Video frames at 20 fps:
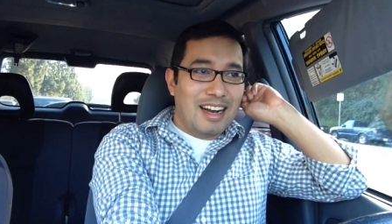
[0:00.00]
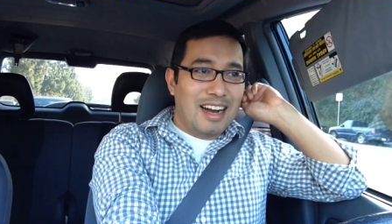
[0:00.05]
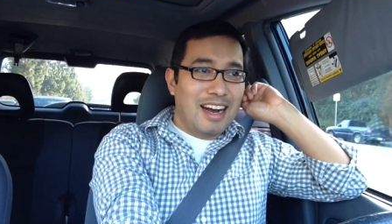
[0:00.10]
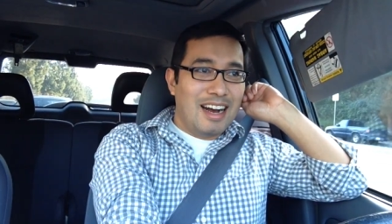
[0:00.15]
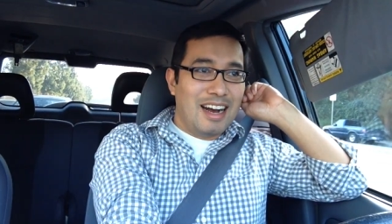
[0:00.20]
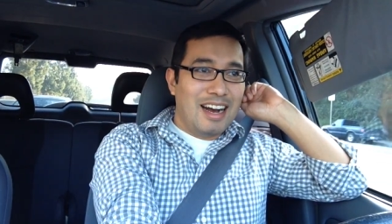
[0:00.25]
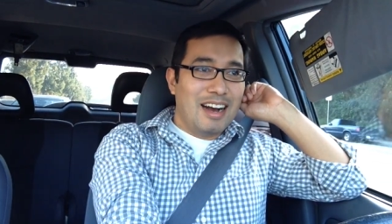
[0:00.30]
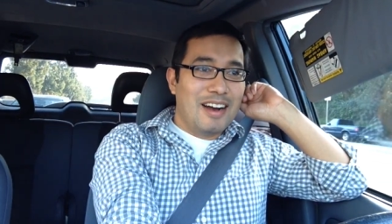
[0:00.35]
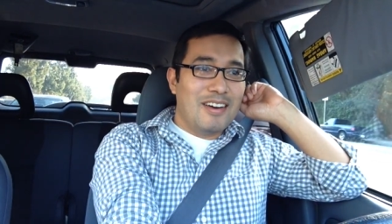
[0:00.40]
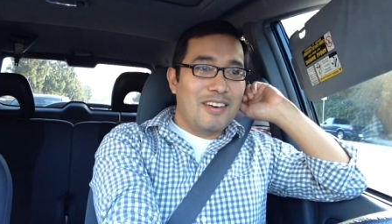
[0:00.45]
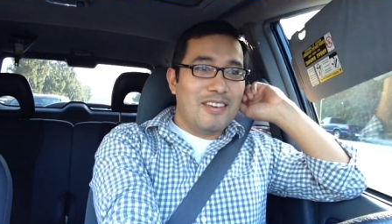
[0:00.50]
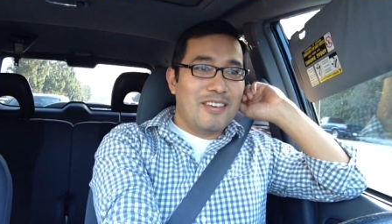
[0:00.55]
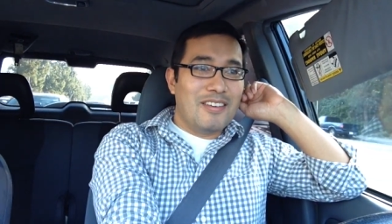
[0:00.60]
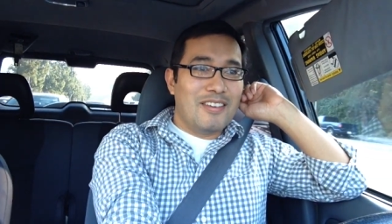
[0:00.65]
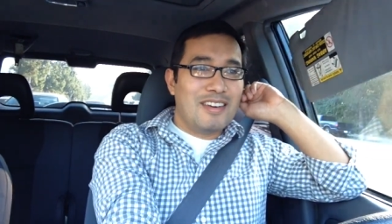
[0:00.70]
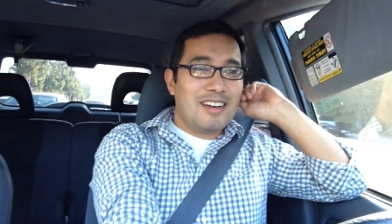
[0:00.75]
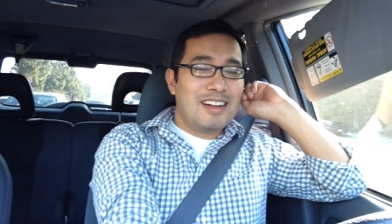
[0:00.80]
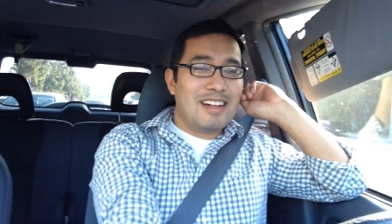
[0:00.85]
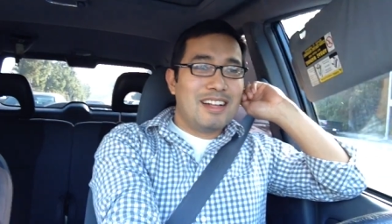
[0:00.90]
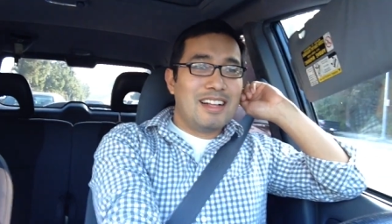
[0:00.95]

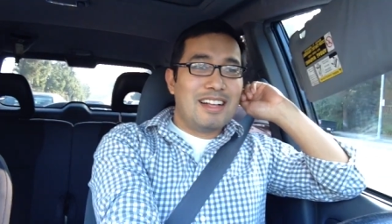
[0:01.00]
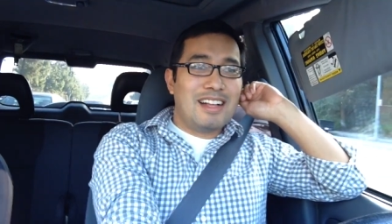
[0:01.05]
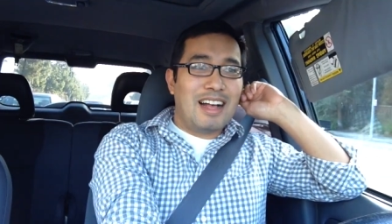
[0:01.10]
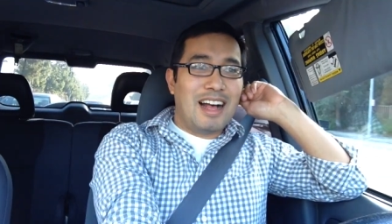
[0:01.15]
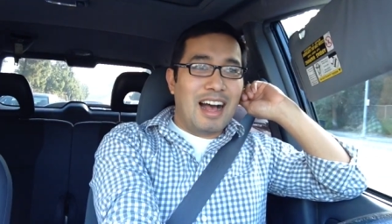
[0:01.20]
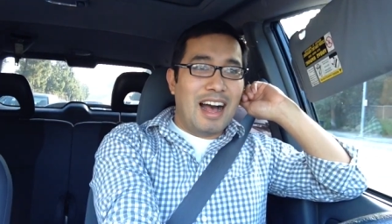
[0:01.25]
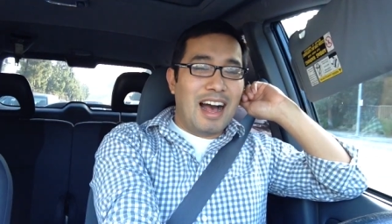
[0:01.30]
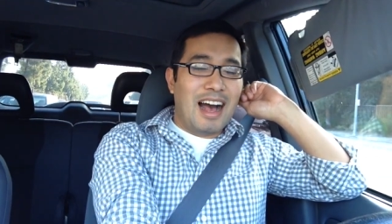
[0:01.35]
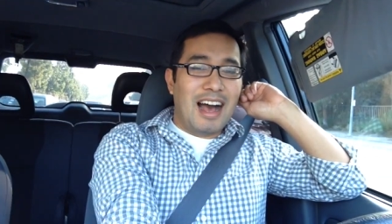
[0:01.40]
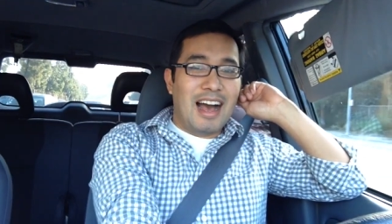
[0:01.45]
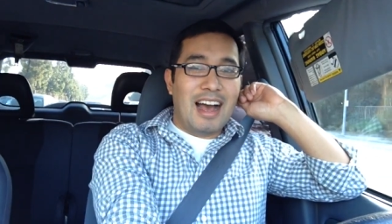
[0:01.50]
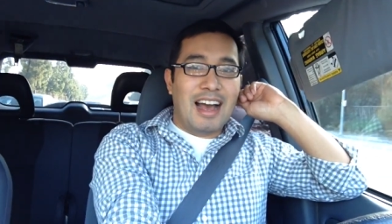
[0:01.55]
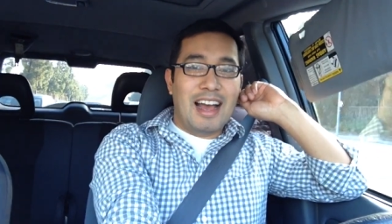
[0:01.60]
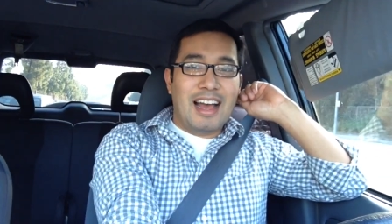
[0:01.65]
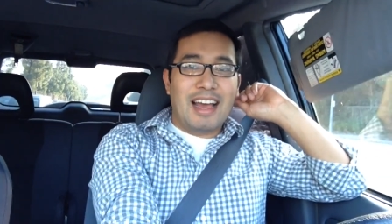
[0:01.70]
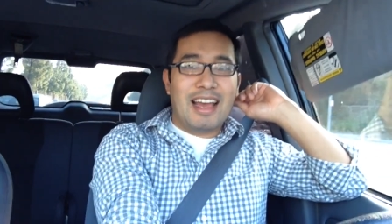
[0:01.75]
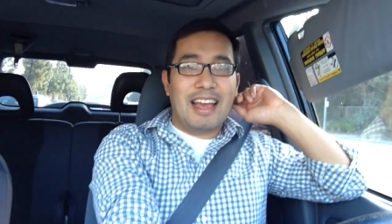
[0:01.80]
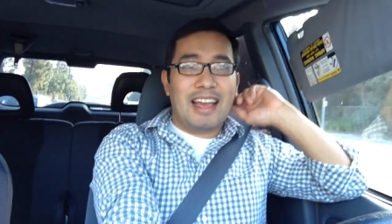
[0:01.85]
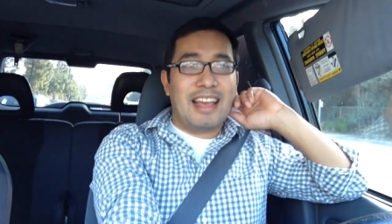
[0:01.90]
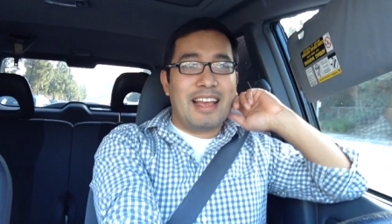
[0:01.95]
Um,
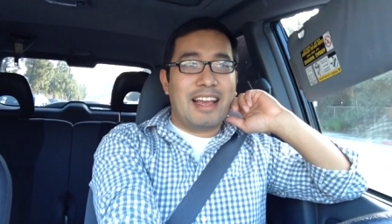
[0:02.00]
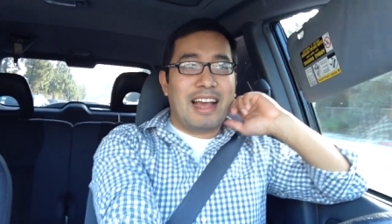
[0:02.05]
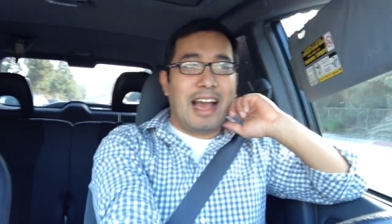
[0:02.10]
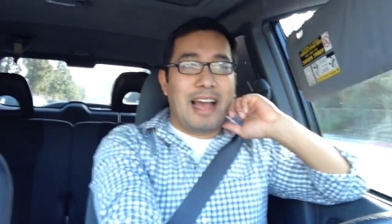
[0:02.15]
I,